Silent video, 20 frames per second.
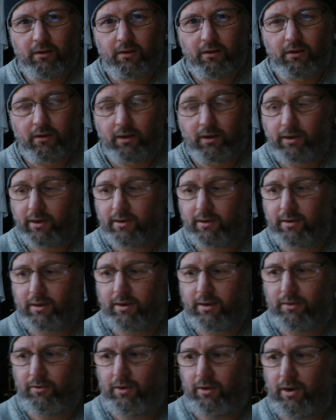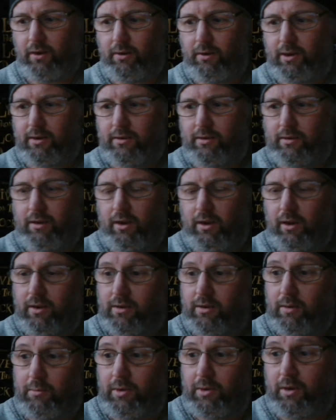And yes, this video is
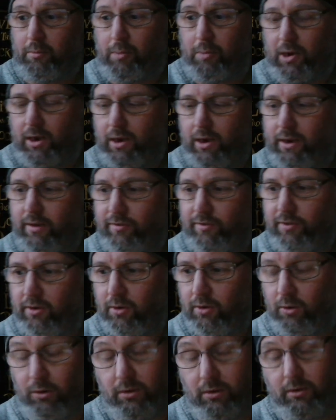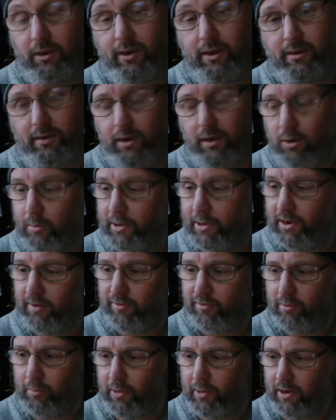something completely different, or at least a little bit
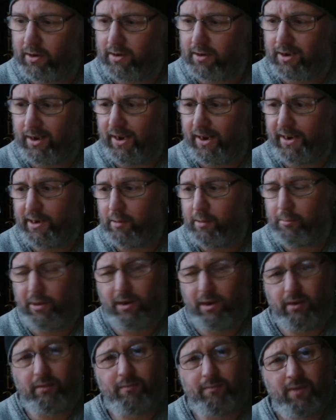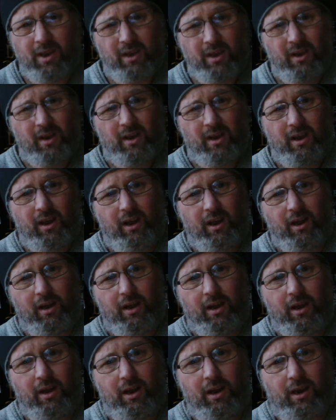different, being it's Canadian beer,
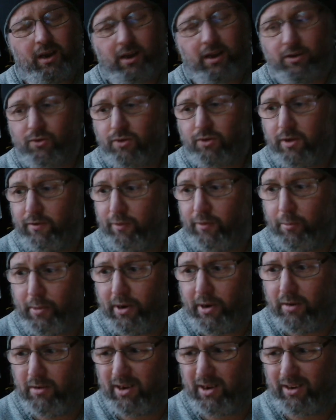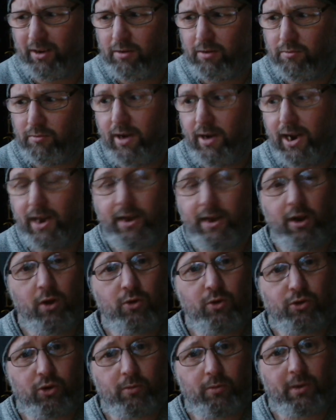a country for beer I don't really know
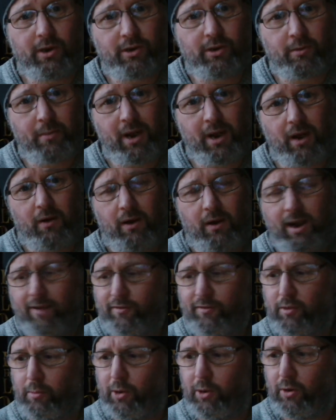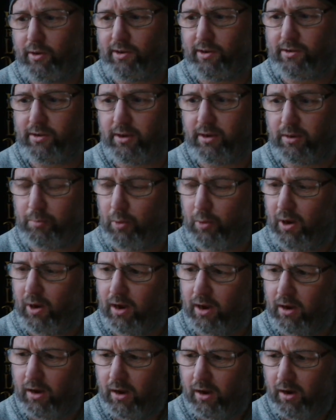too much about, I have to be honest,
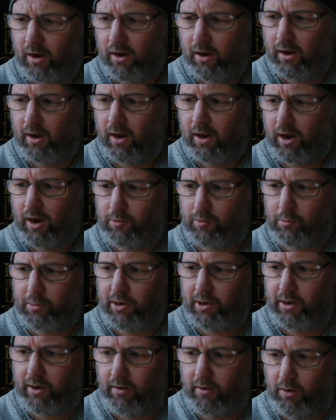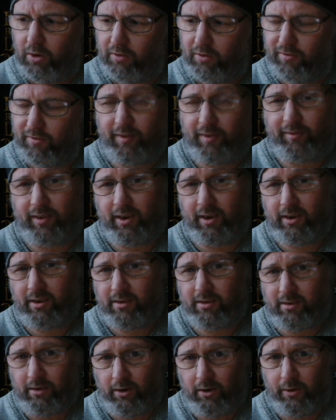despite having been there a good 15
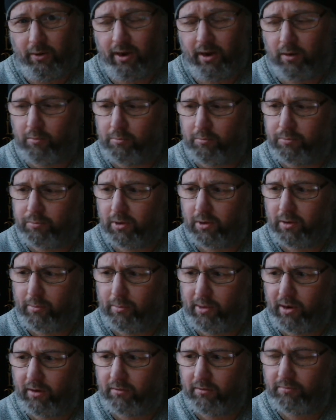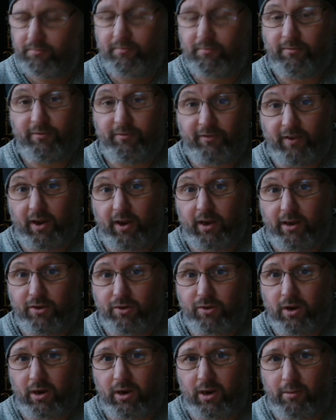years ago now, and probably being fairly
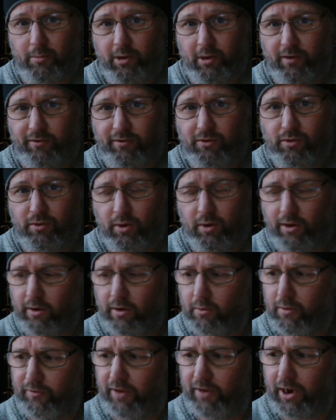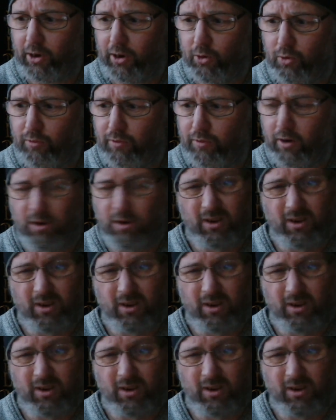drunk in both Toronto and Vancouver.